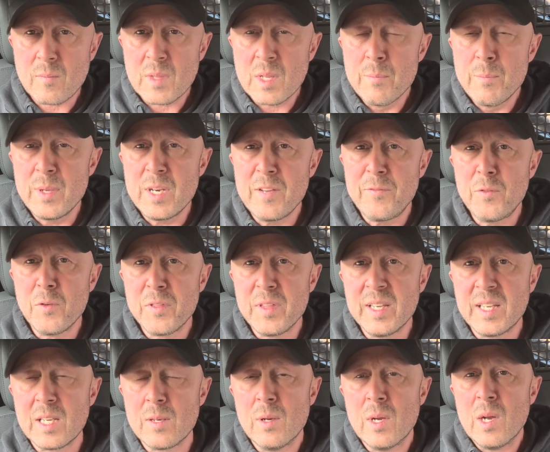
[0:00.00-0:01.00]
But if you're
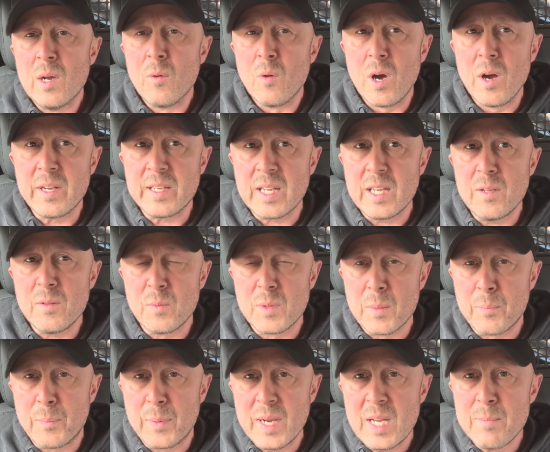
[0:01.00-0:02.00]
thinking, okay, the
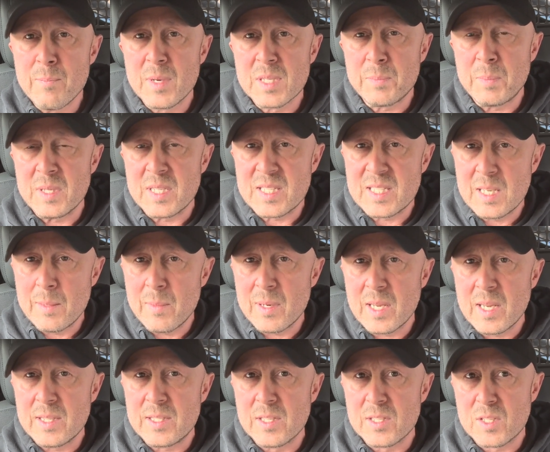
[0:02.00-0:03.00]
brain must be
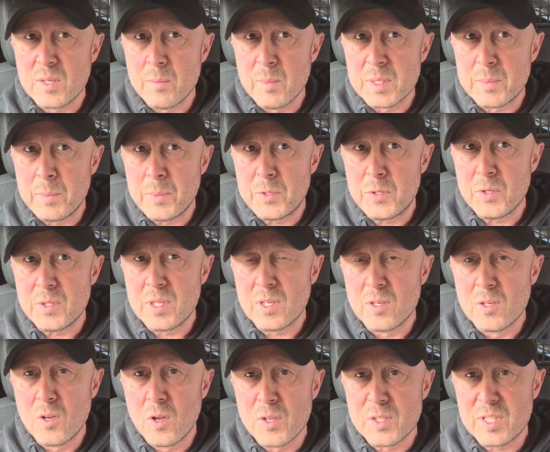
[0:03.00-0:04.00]
stimulated, so it must be producing
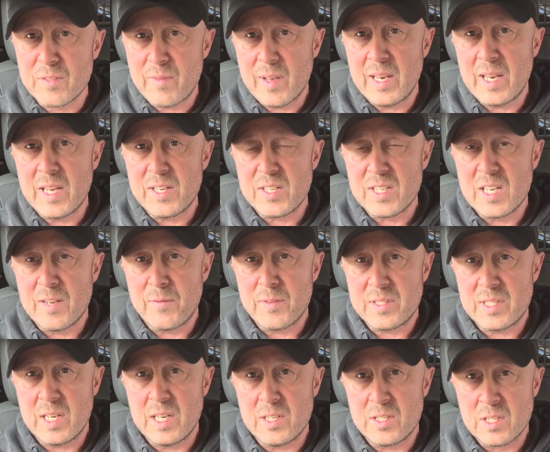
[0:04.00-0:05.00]
lots of LH and
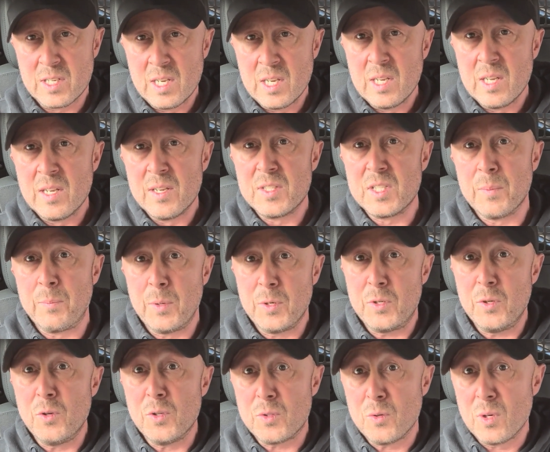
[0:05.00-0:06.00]
FSH to
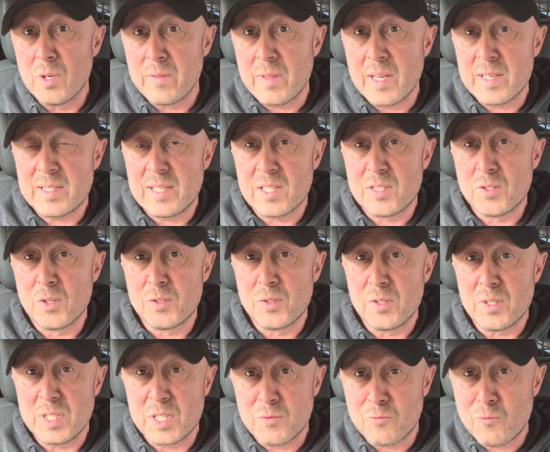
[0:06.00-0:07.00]
produce all of that
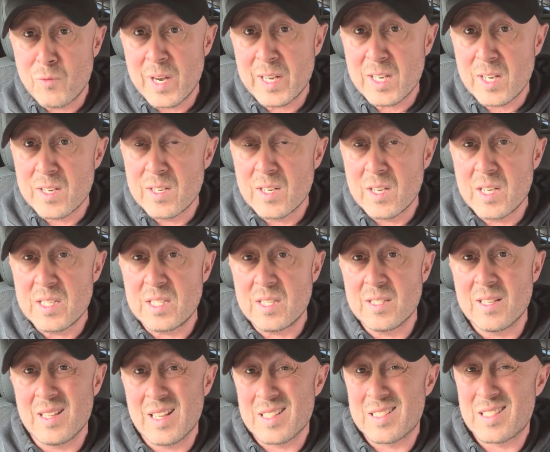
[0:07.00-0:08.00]
testosterone, it's recognizing
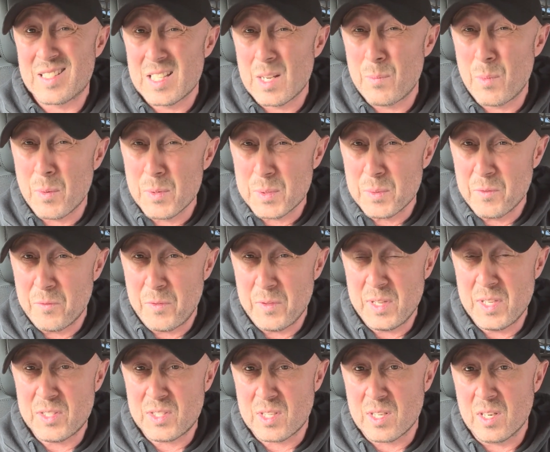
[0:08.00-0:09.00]
that that's suboptimal for
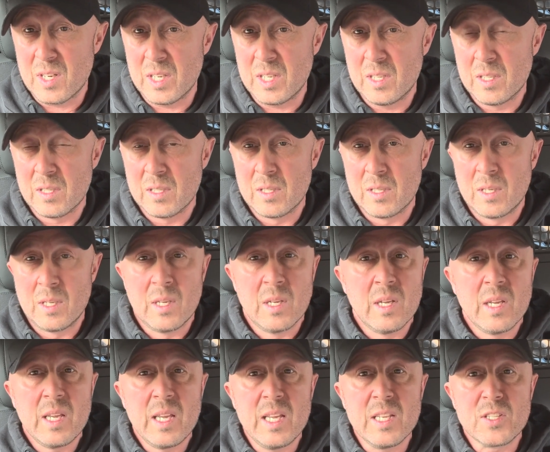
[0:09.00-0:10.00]
this guy.
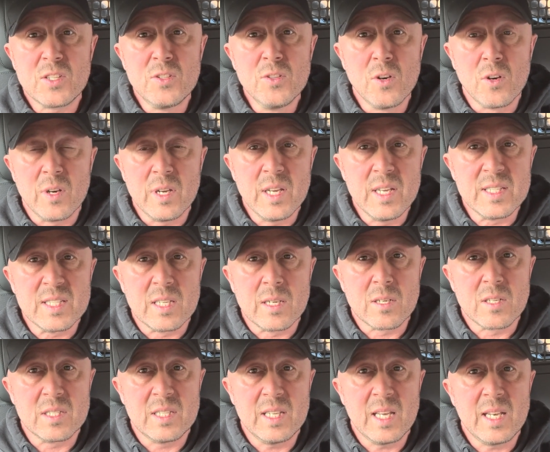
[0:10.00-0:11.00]
It's not, is it?
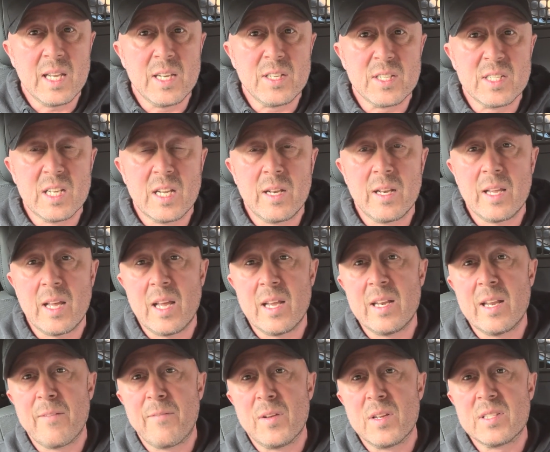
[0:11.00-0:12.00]
Because the LH and, L and
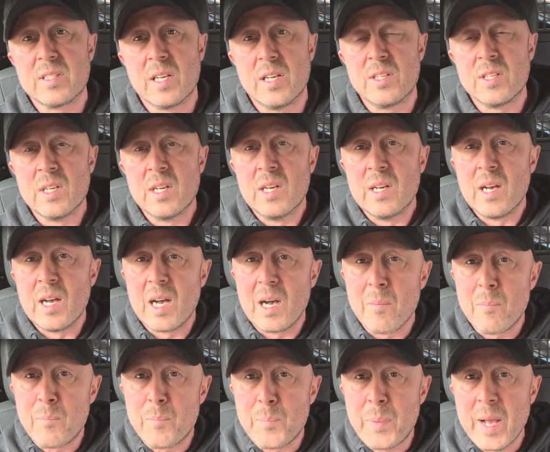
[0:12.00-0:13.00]
FSH
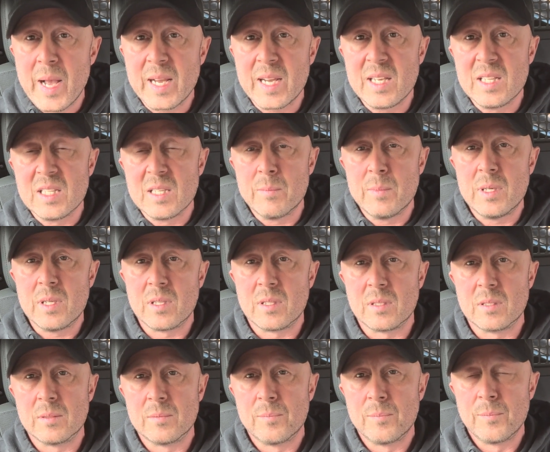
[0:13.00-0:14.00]
are bang in the
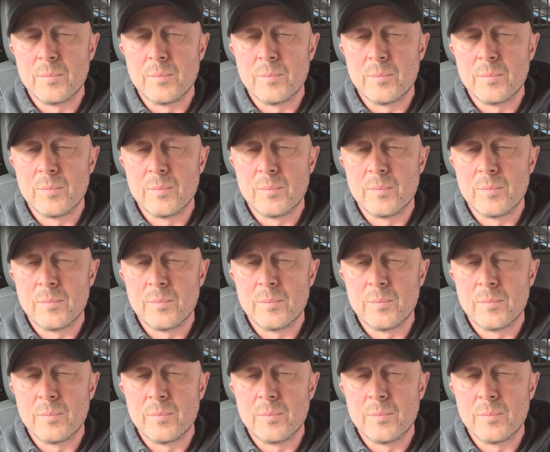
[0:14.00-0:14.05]
middle.